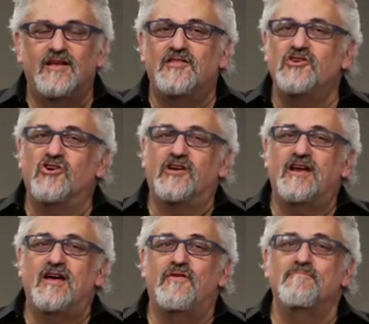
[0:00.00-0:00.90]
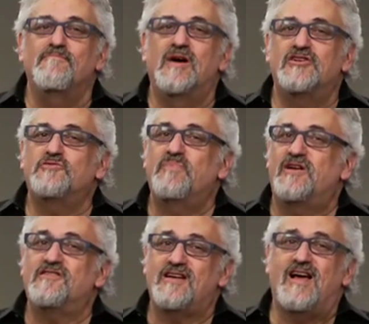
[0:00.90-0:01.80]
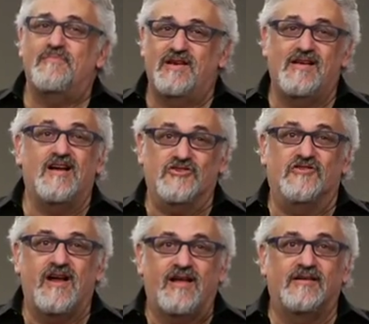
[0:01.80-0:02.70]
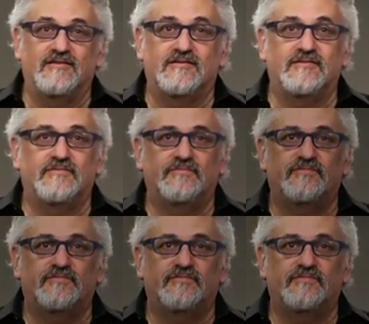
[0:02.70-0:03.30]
then you're going to have a much better comedy on your hands.